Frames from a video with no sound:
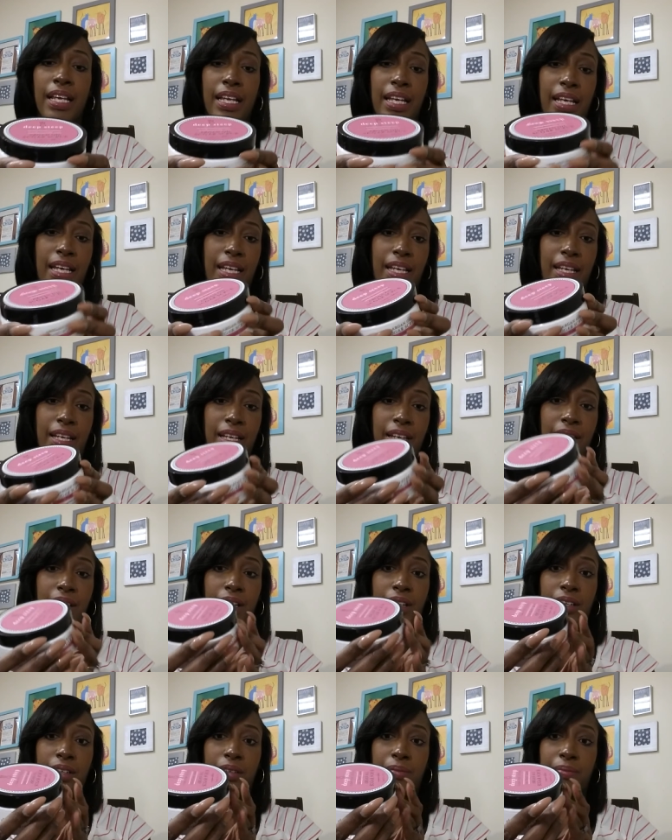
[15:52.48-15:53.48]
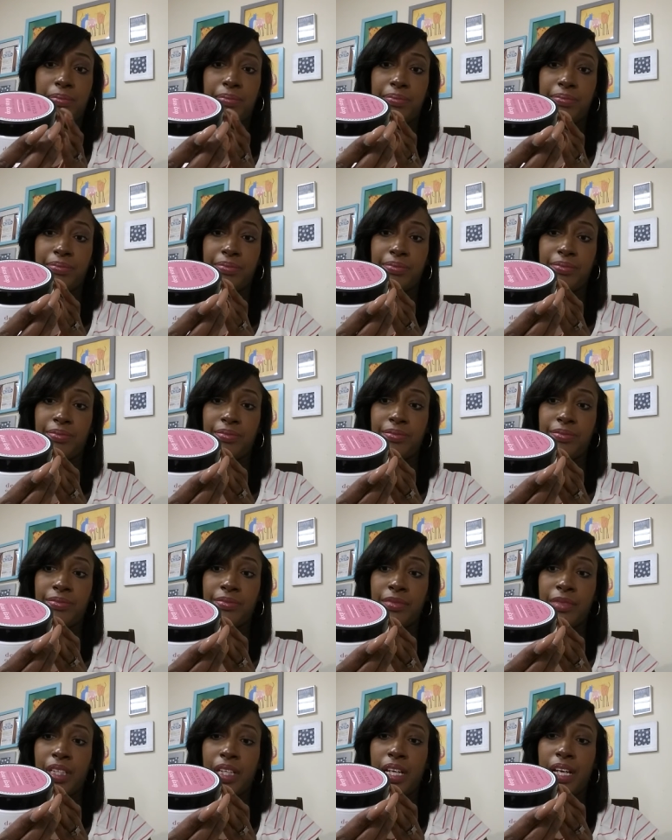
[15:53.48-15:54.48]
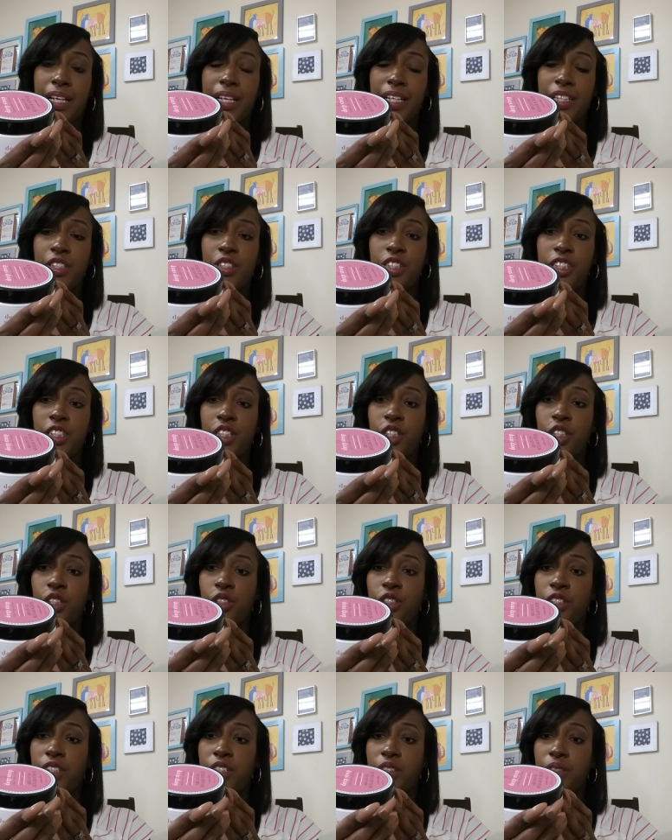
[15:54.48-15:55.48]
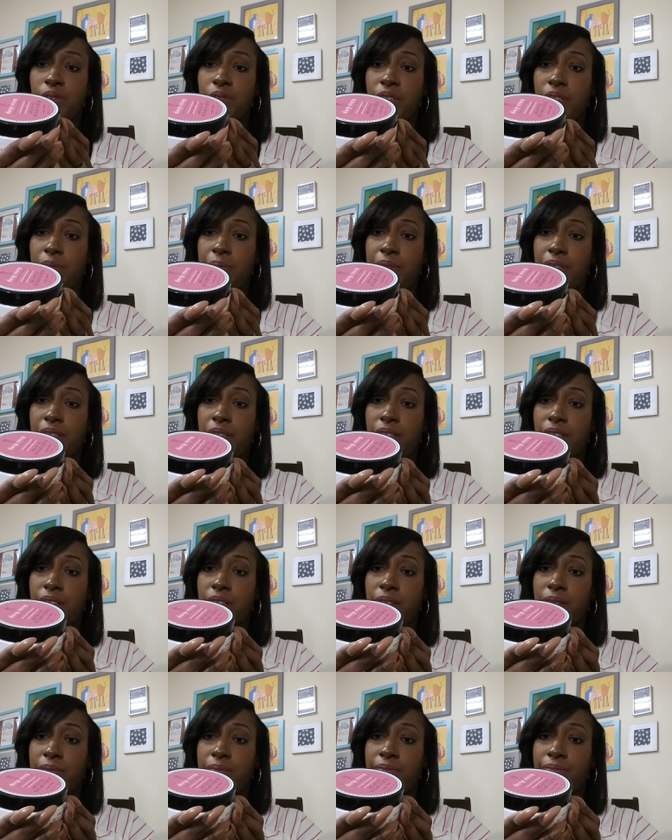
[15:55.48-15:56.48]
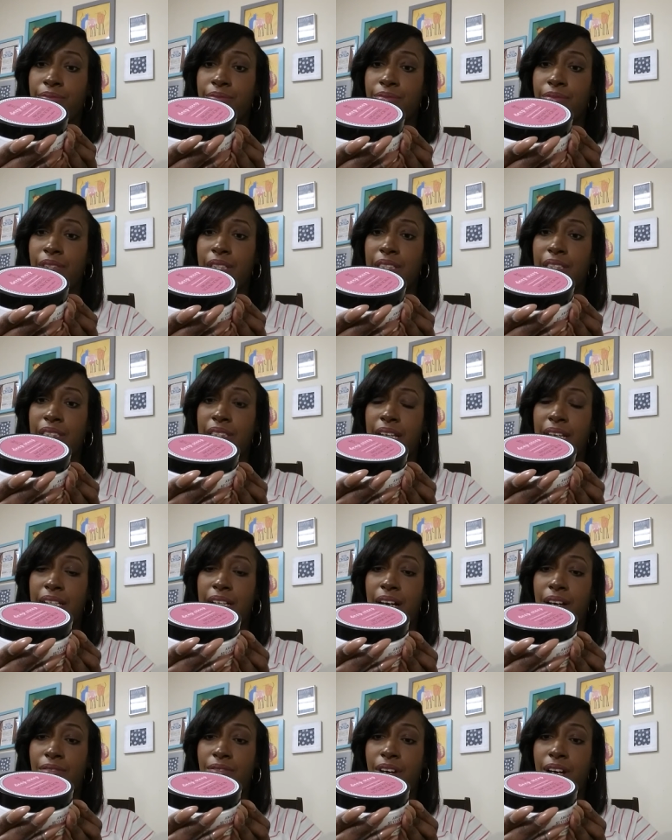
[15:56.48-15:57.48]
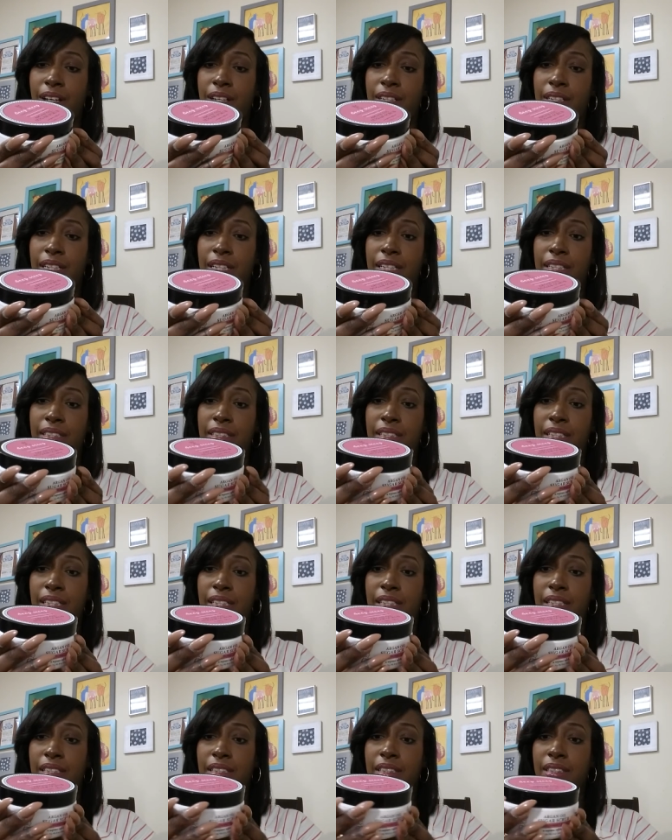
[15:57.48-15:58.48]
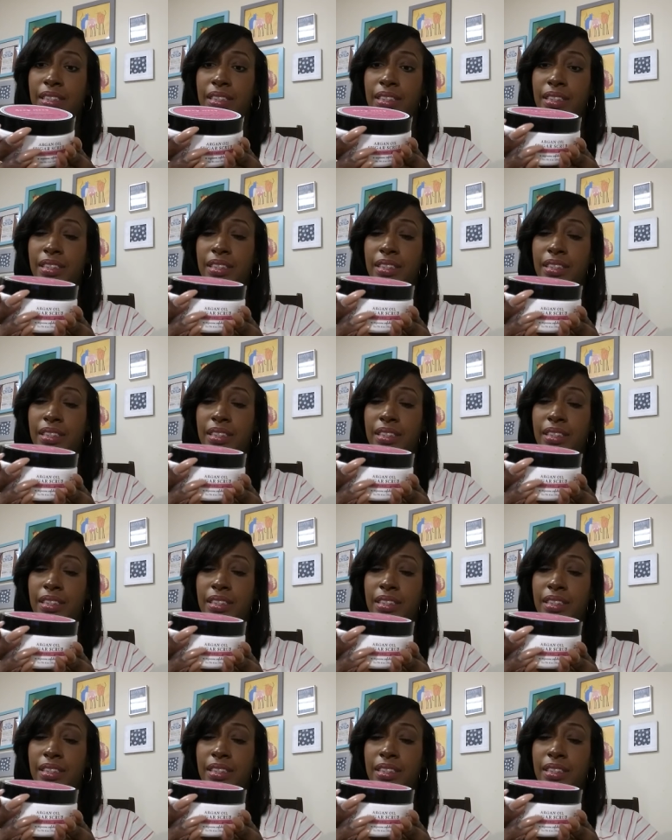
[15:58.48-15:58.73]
And um, I guess you're just using a scrub your um, it to take off all the dead skin.